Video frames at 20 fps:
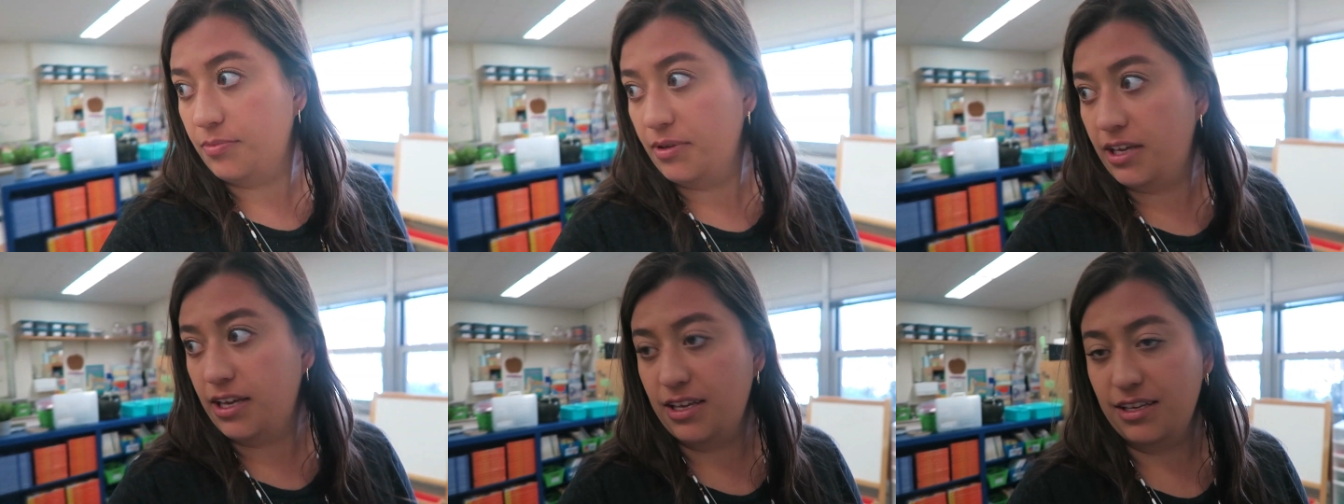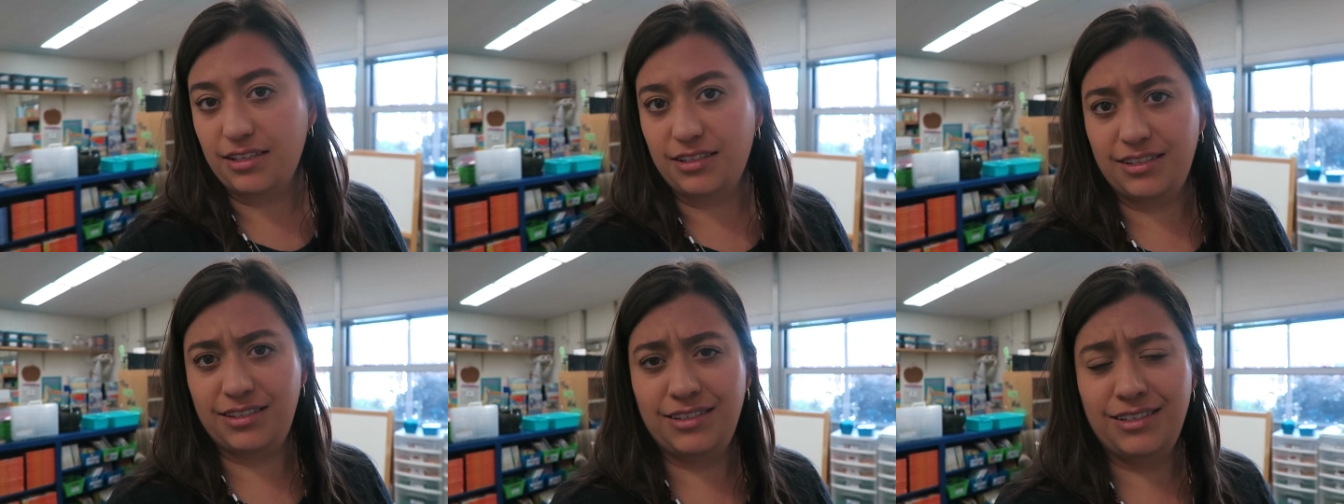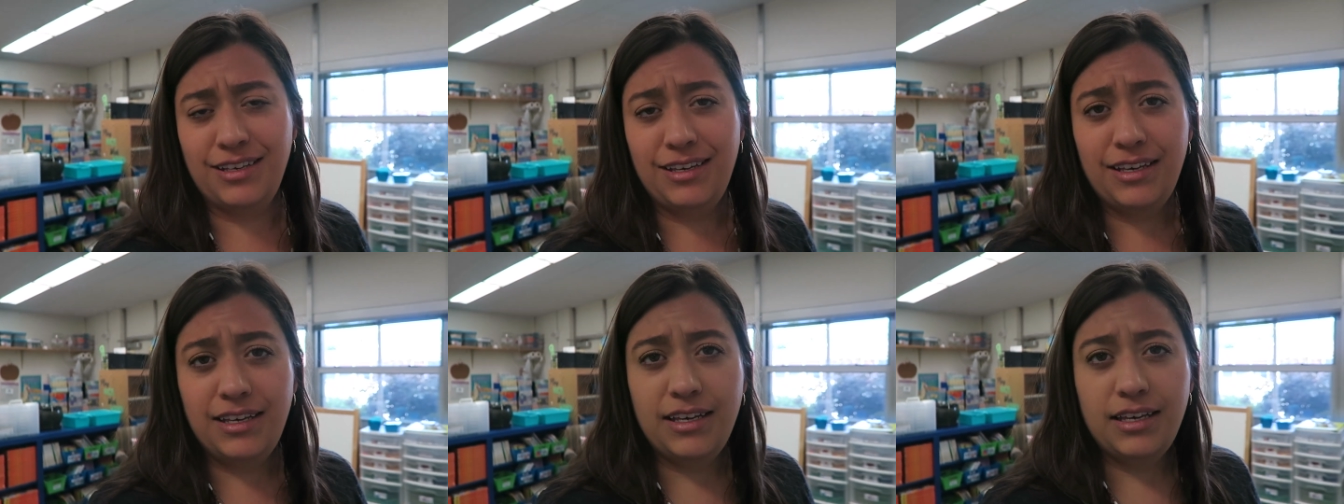because
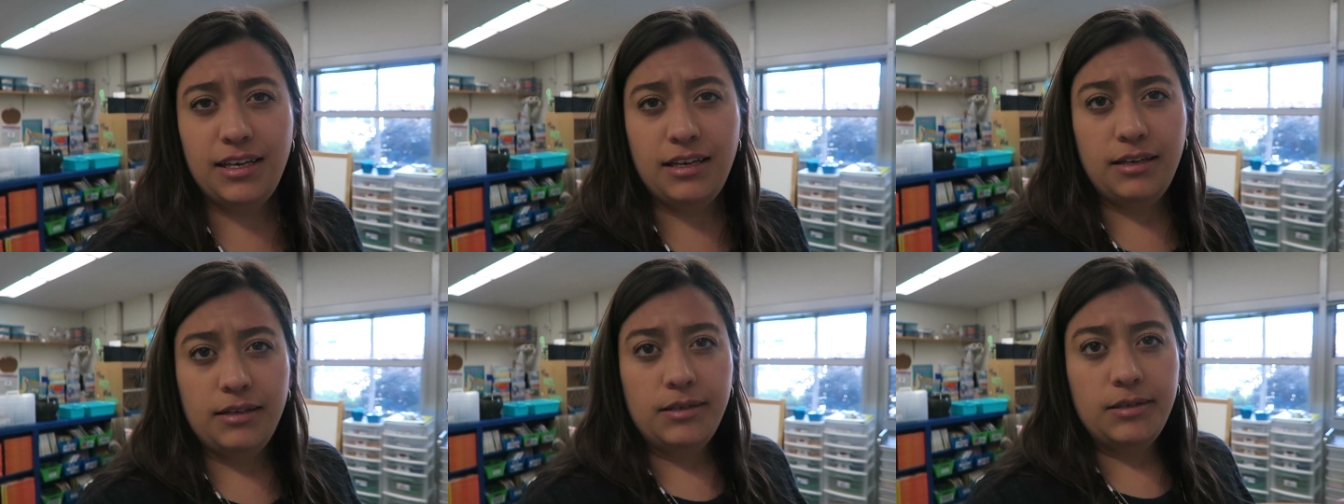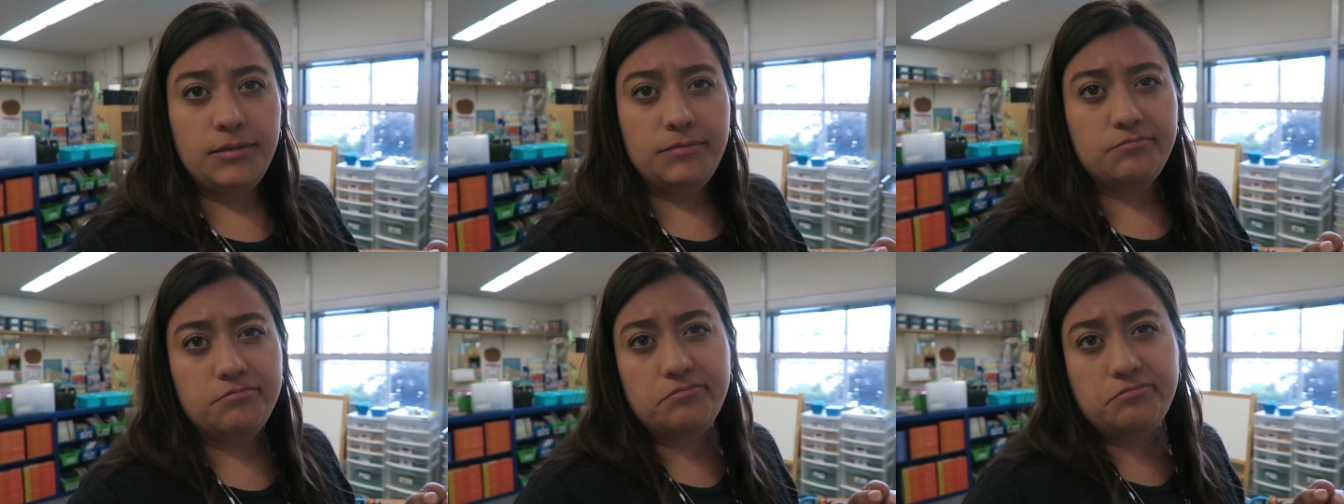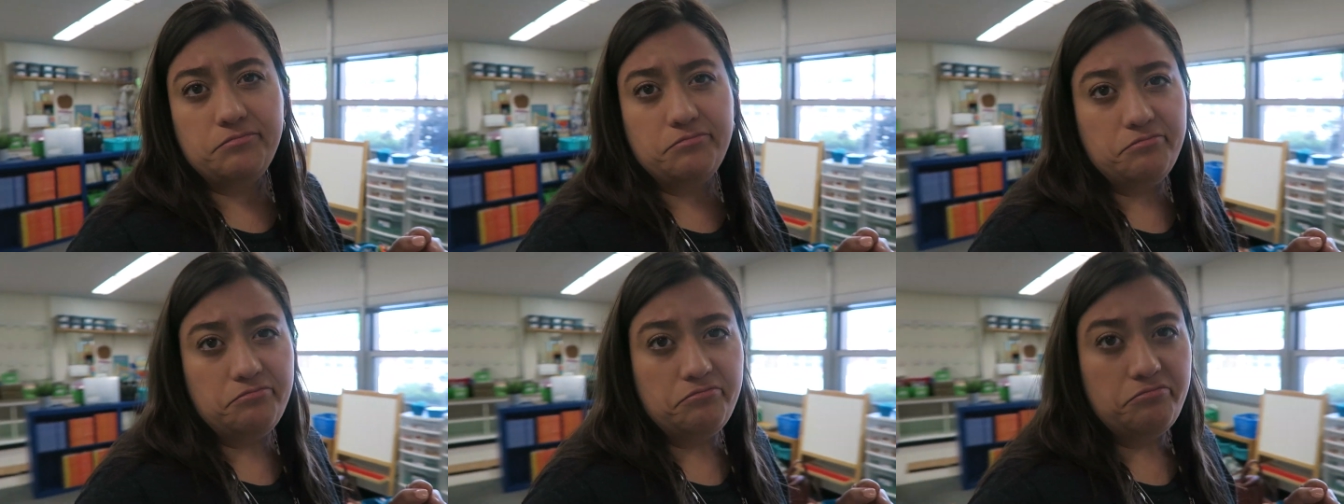
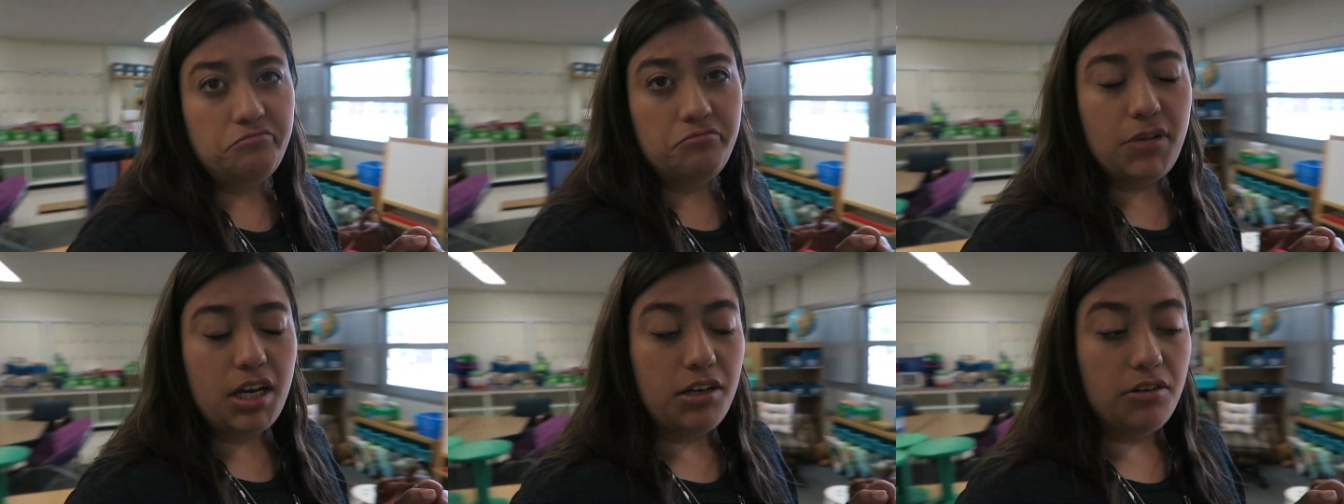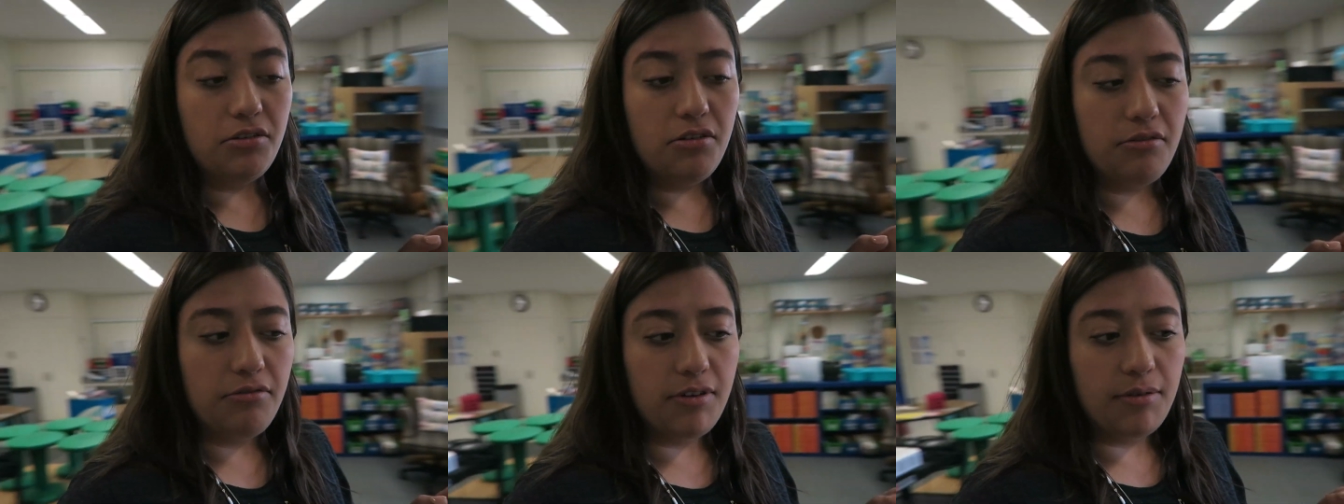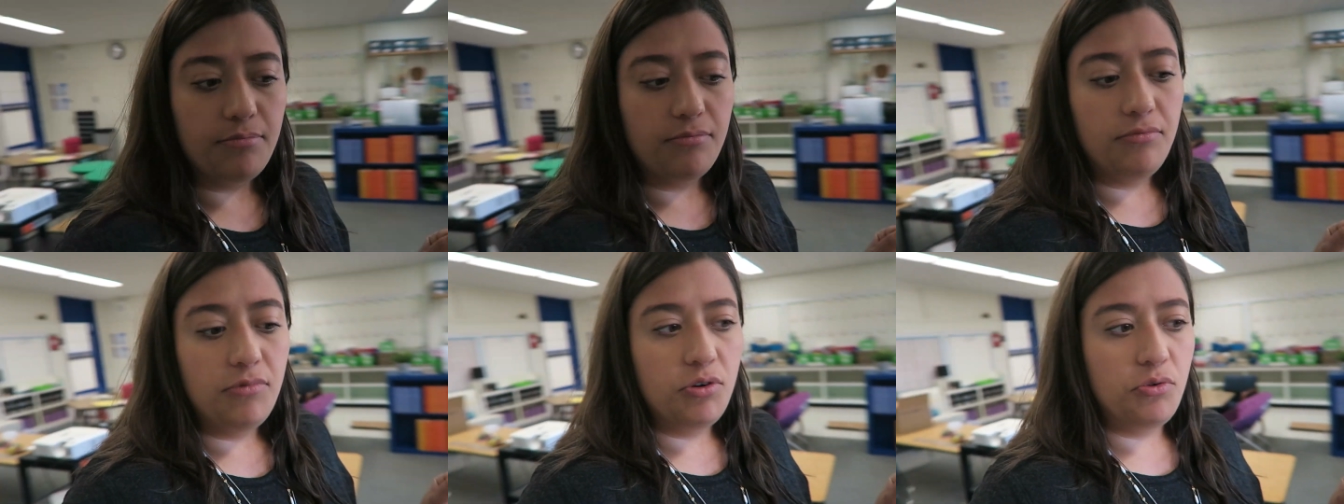I don't know if
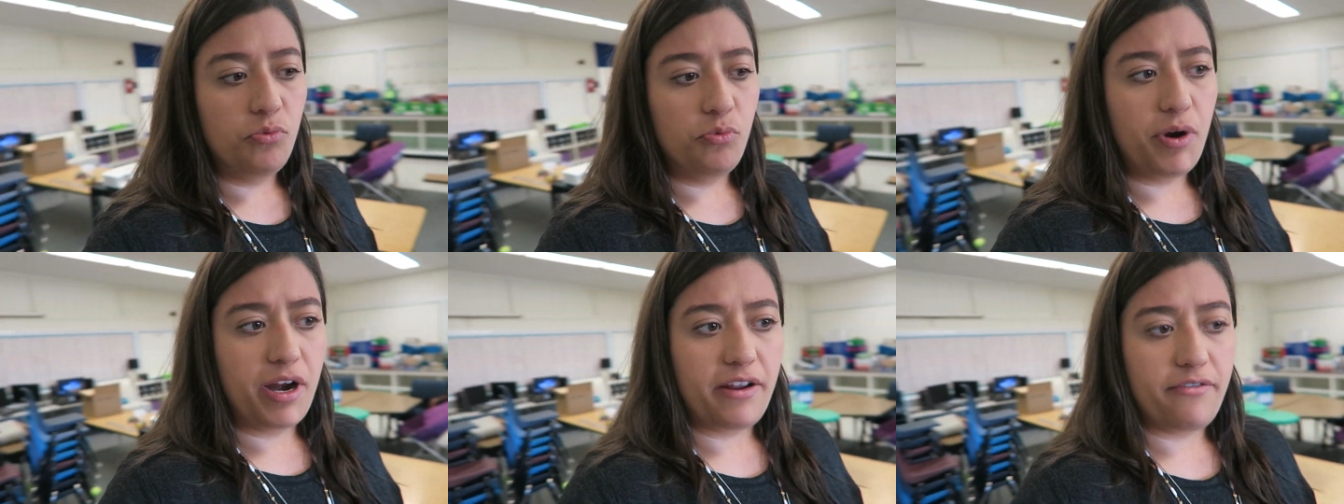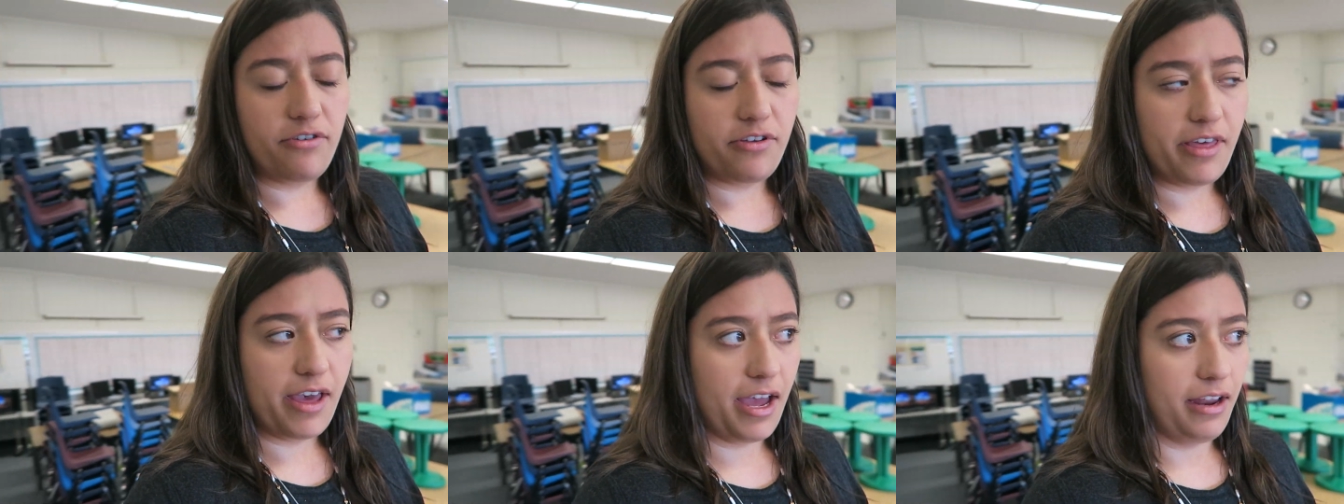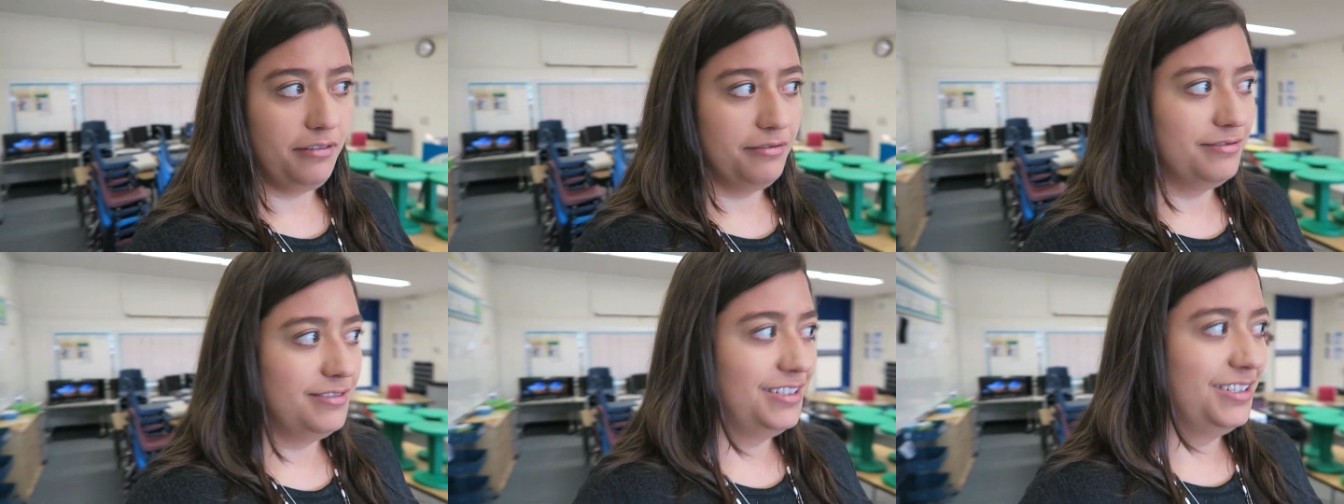I'm ready for
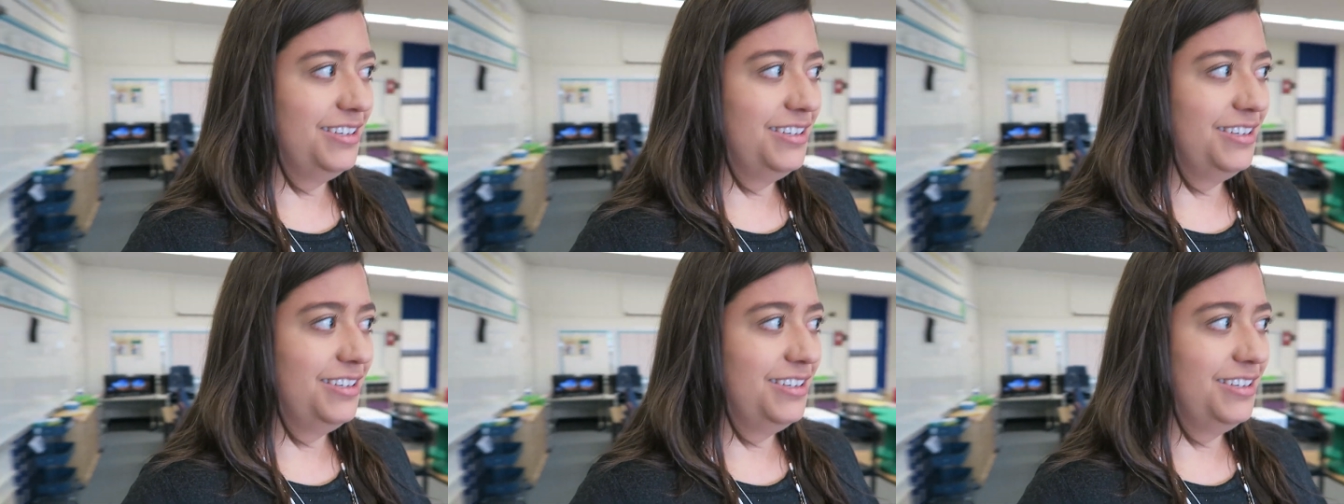that